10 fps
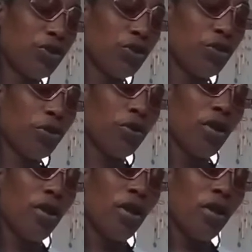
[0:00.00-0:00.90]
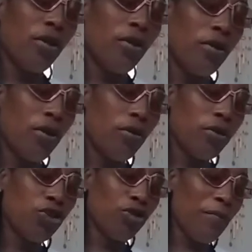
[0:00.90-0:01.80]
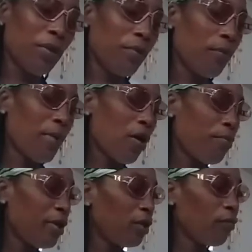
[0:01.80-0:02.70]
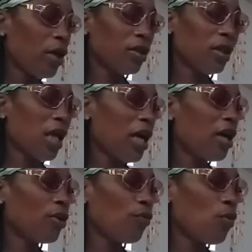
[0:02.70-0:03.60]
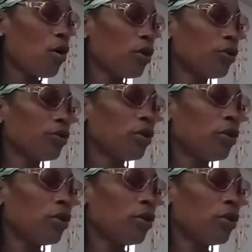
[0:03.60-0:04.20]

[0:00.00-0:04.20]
sure. You know, you're dreaming about being around a lot of water.